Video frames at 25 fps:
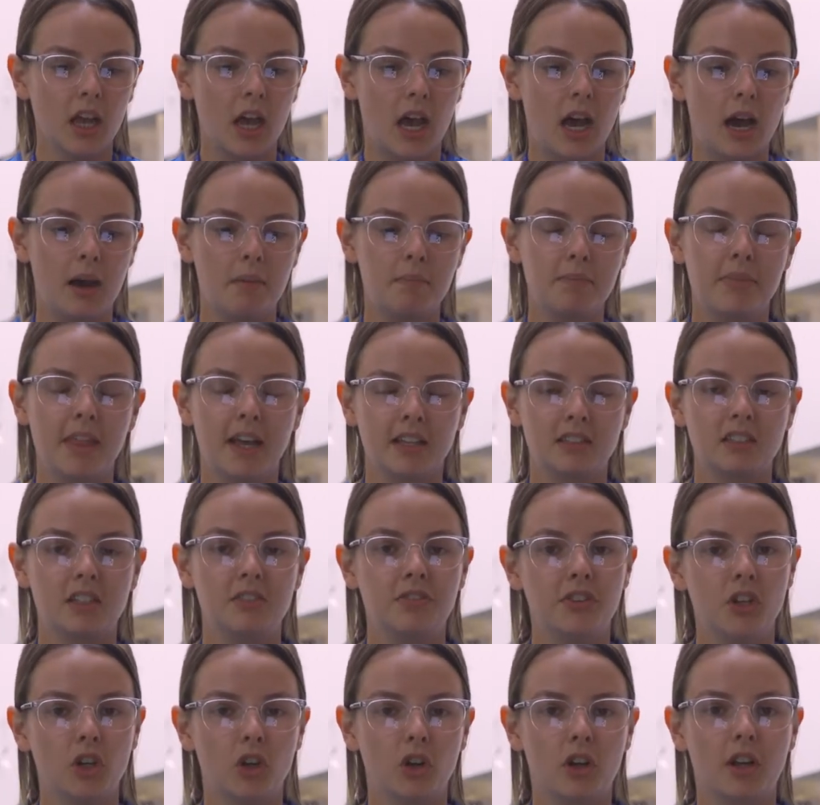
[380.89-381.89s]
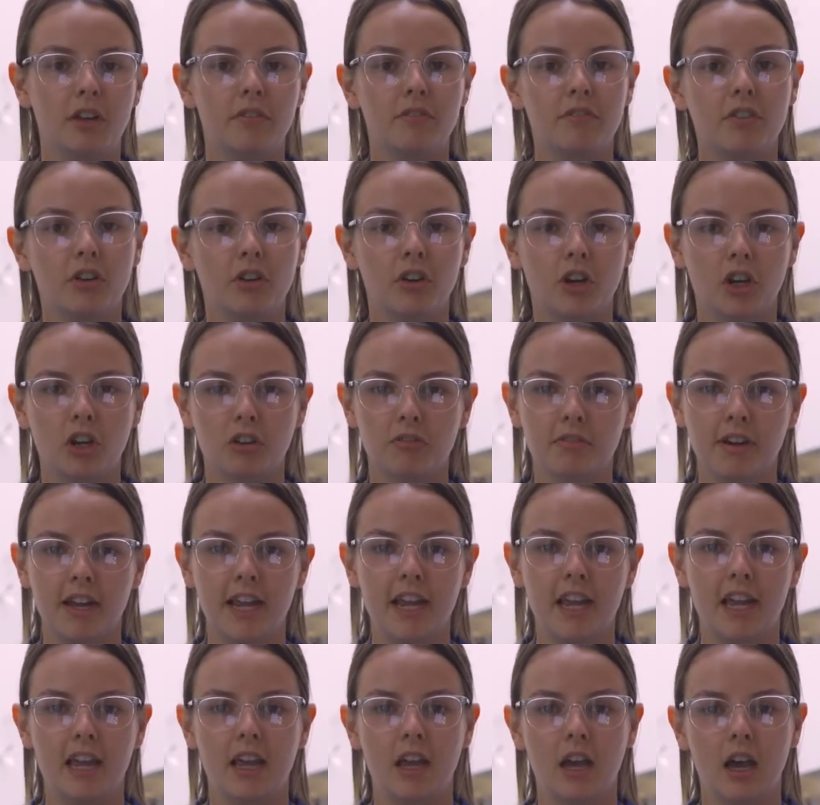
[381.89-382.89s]
That's if you're looking for a
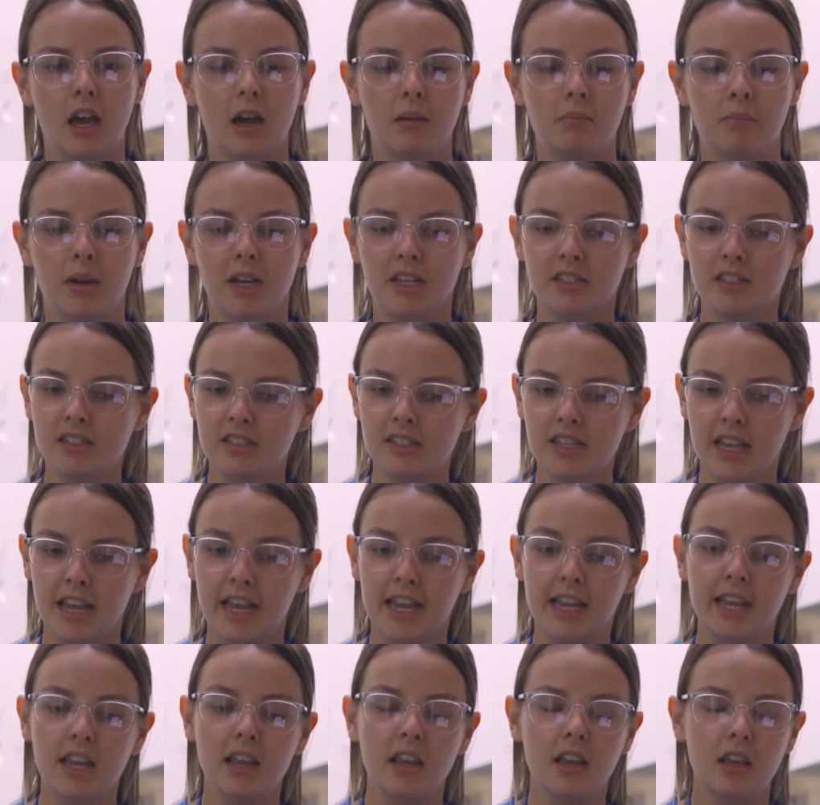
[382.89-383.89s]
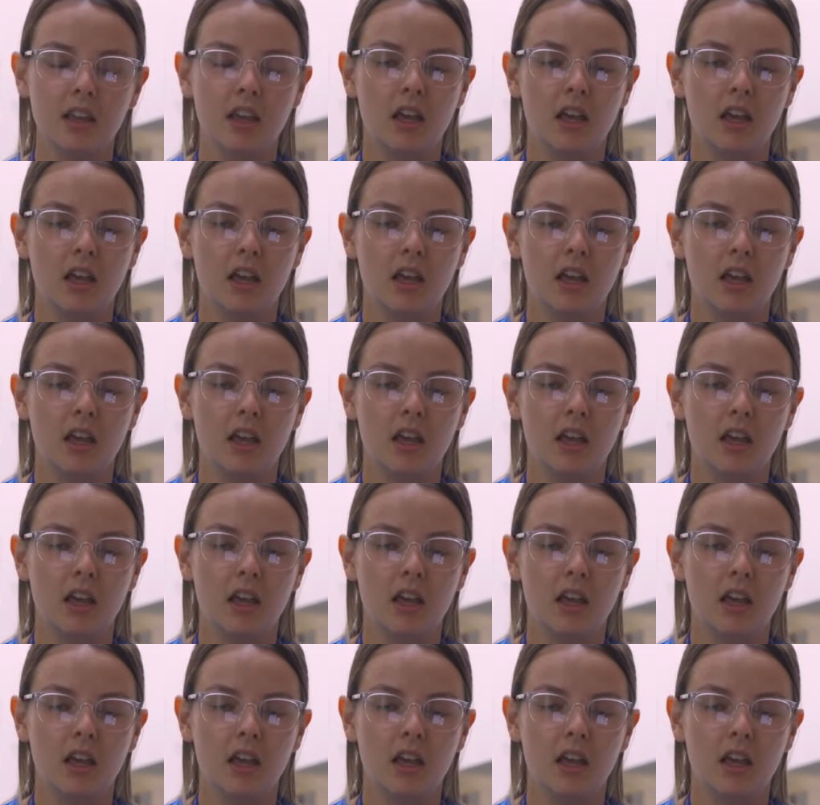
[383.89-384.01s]
career at sea,